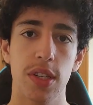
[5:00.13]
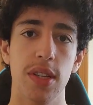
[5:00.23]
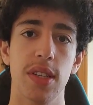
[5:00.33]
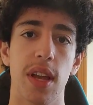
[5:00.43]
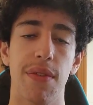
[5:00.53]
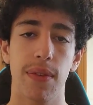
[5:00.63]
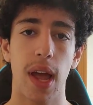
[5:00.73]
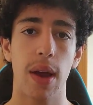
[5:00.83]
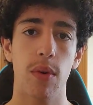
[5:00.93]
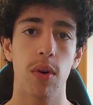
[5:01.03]
This is a
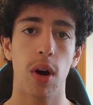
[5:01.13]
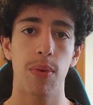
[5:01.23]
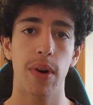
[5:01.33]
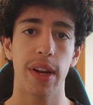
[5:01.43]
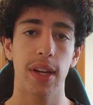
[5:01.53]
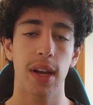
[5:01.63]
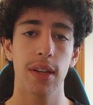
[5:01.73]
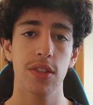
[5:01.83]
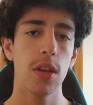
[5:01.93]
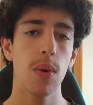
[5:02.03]
flywheel operated
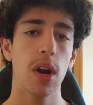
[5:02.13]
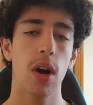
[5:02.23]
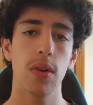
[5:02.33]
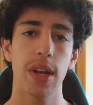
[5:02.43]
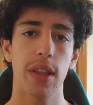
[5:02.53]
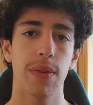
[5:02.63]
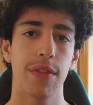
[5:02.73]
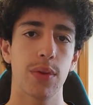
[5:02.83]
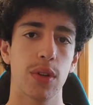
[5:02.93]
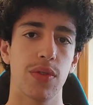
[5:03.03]
gun. You want to hold down the
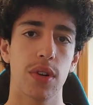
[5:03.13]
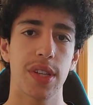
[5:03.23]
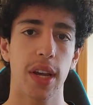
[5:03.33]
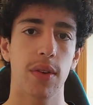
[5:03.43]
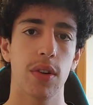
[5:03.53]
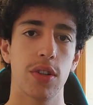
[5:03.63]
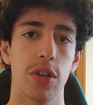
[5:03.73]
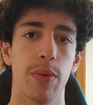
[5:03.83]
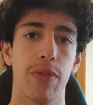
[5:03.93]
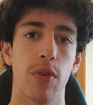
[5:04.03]
rev switch for a second or
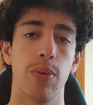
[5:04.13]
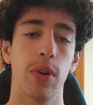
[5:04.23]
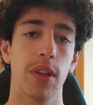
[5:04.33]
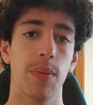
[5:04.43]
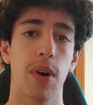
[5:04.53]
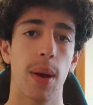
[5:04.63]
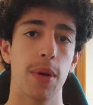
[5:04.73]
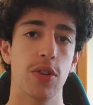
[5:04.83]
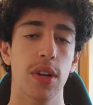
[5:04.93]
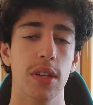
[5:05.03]
two before pulling the
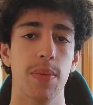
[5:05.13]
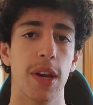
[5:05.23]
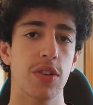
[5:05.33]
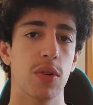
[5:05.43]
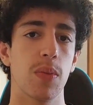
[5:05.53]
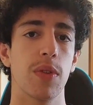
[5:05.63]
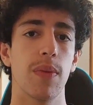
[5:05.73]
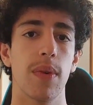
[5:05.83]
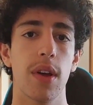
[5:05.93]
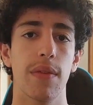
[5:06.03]
primary trigger to make sure
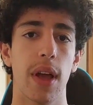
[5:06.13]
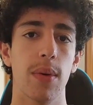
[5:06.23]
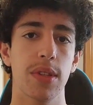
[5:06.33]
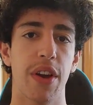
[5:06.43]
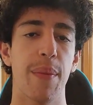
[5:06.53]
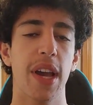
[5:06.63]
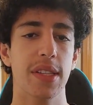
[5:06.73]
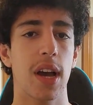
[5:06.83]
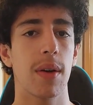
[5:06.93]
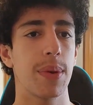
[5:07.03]
the flywheels are at max
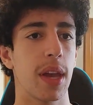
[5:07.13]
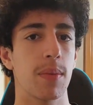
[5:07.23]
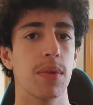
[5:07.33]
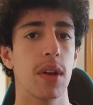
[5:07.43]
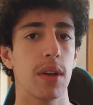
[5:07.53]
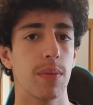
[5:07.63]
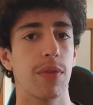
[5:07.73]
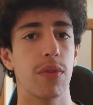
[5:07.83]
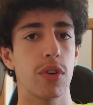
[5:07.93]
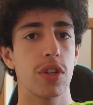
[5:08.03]
RPM
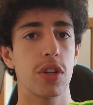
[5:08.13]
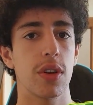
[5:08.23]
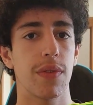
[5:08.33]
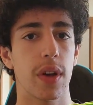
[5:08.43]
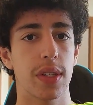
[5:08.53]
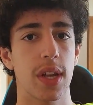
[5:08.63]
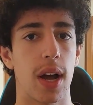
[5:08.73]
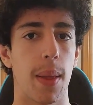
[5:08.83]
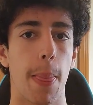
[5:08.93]
before you shoot your first dart.